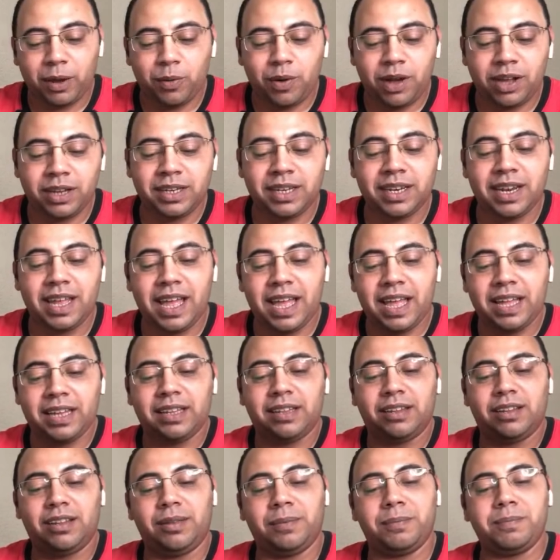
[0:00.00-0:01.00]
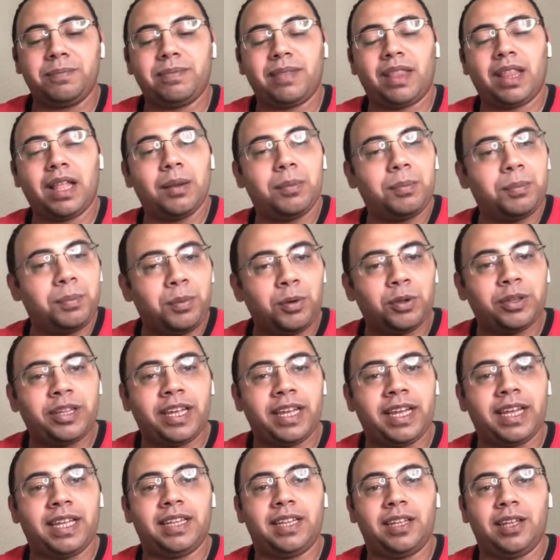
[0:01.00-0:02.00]
one and
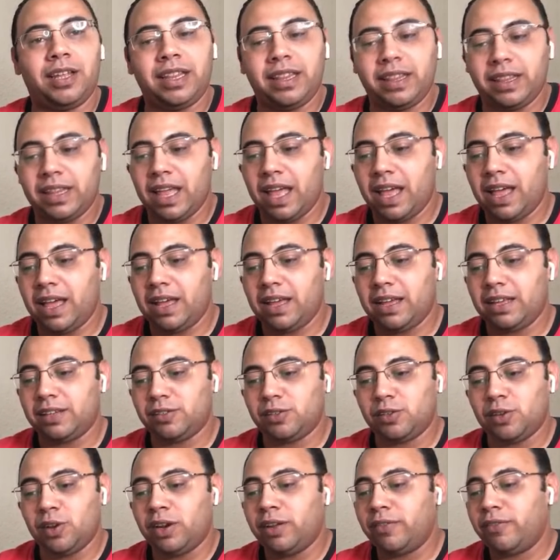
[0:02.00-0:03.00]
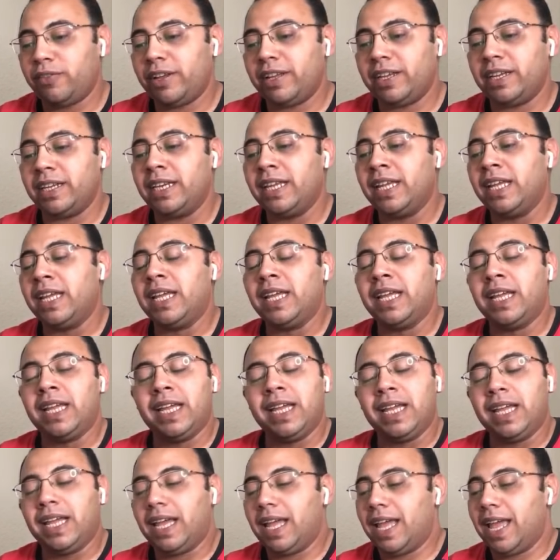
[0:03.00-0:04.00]
putting it in the cellophane,
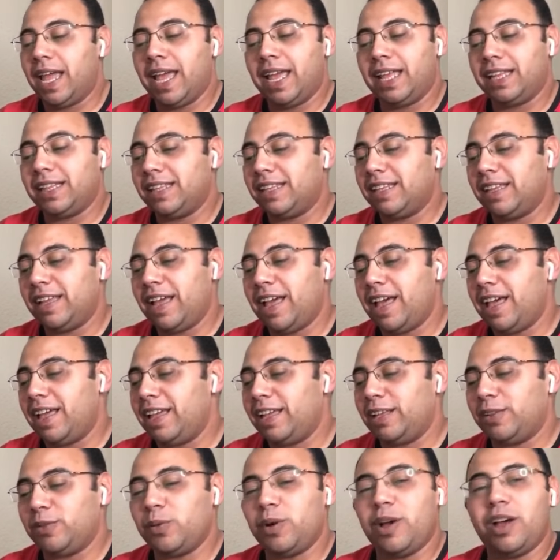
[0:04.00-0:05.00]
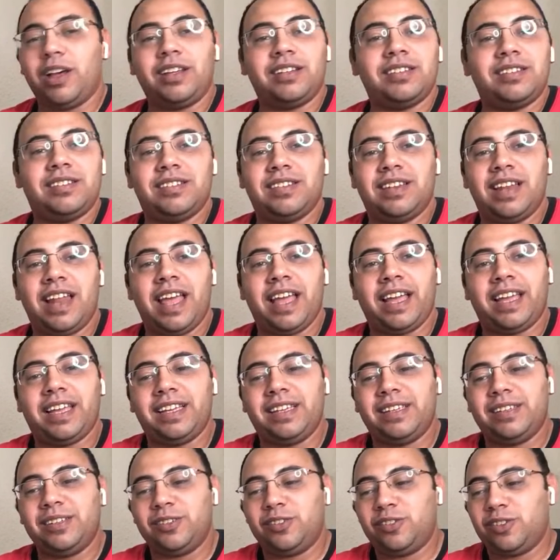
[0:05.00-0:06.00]
and it was like
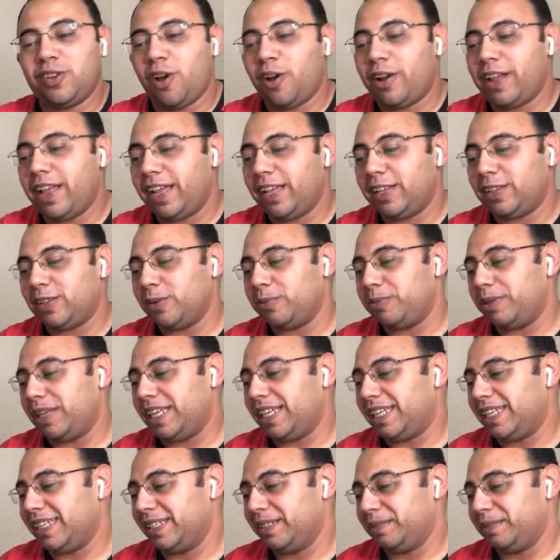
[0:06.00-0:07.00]
shocking to me.